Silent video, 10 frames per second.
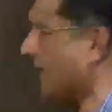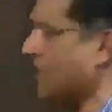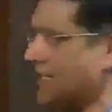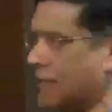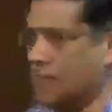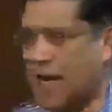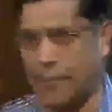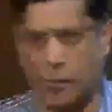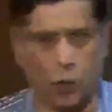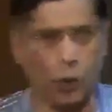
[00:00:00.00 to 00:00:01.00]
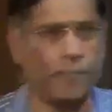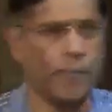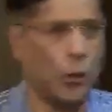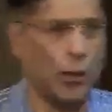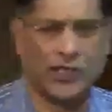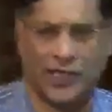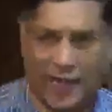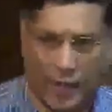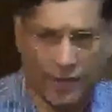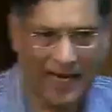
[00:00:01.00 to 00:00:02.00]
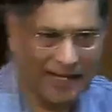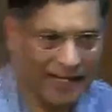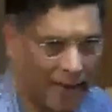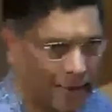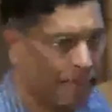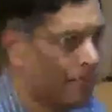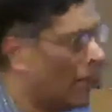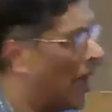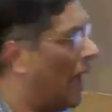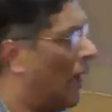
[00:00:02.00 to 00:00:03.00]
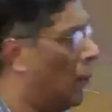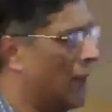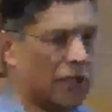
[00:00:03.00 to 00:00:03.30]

a study some time ago, which they're updating, uh,